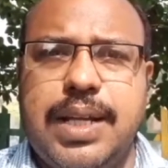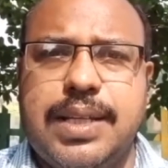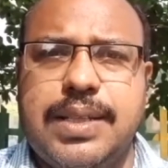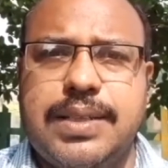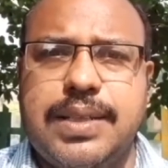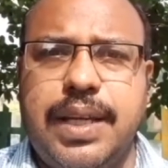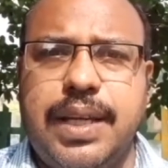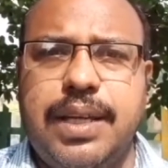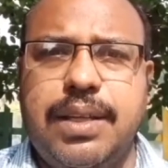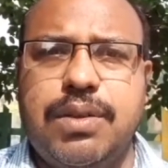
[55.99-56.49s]

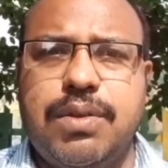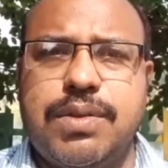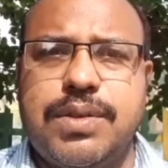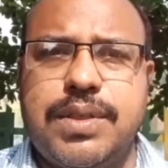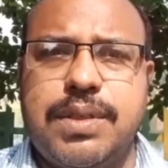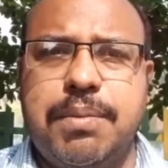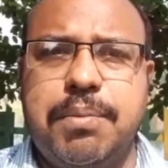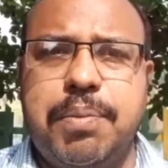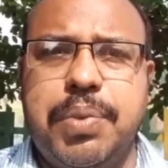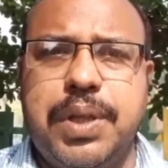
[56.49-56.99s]
saying those
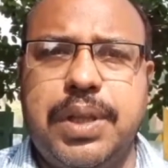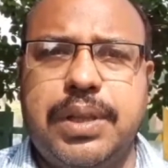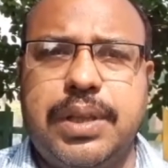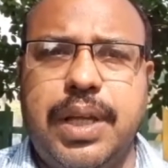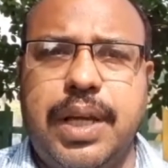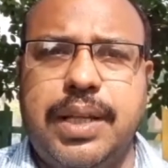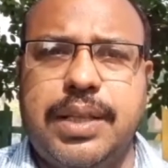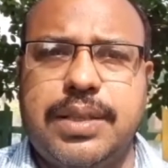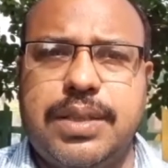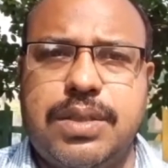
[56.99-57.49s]
simple
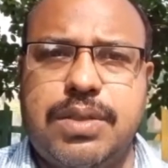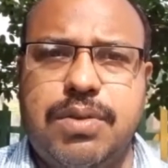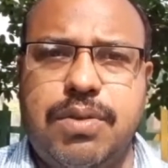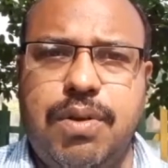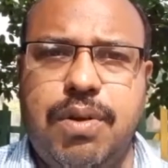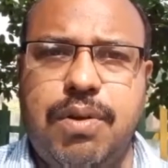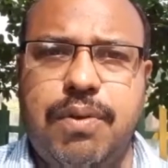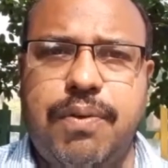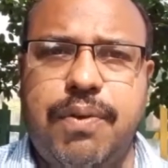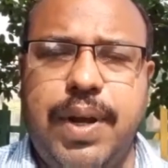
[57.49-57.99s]
things to
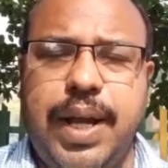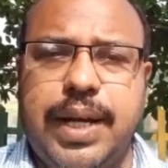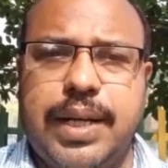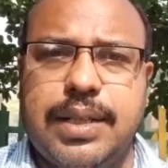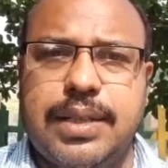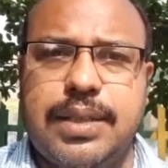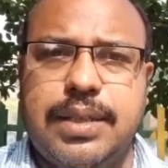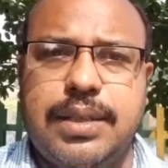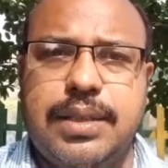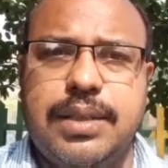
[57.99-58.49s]
your friend